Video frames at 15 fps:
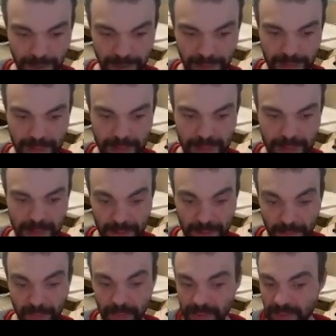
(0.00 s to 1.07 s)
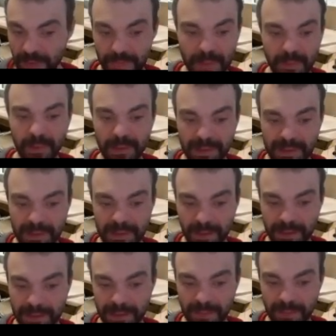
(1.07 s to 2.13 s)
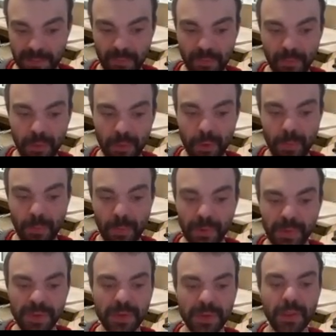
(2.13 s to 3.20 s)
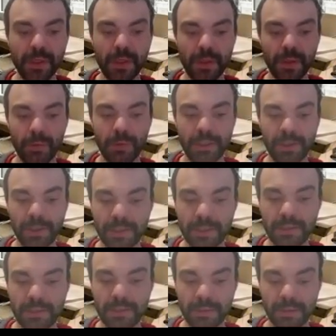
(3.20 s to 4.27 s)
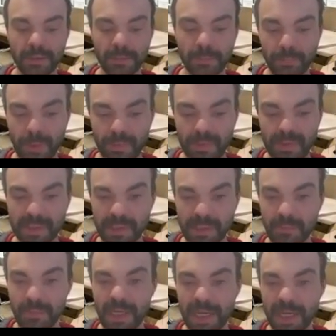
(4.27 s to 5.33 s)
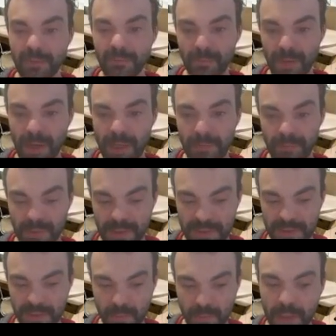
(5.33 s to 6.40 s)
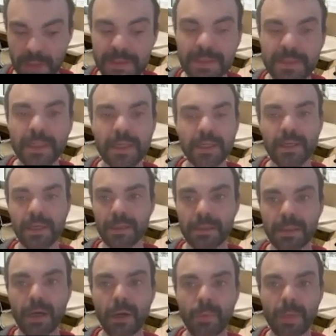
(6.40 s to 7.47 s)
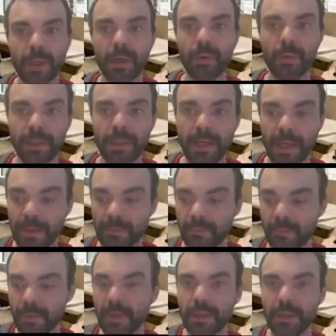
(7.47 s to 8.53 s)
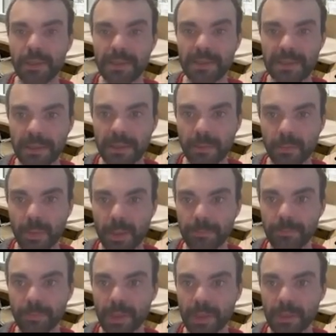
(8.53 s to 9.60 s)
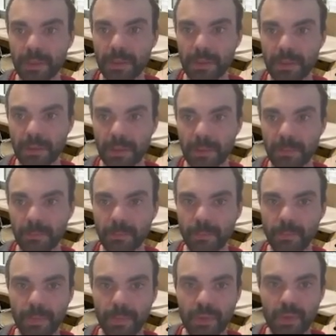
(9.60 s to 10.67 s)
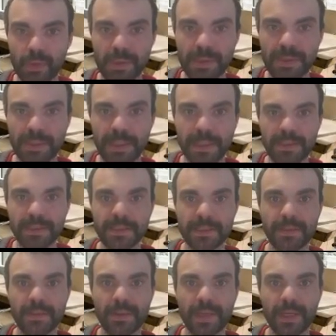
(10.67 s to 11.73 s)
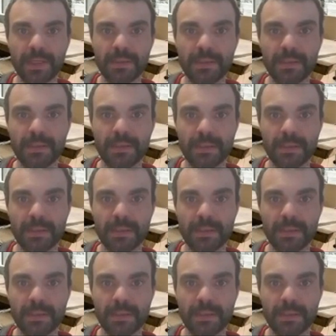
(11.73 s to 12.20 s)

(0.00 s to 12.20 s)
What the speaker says: And yeah, the first variable is still the same as before, topmost, only that previously we had 5 distinct ones, and now we only have a single one, which says that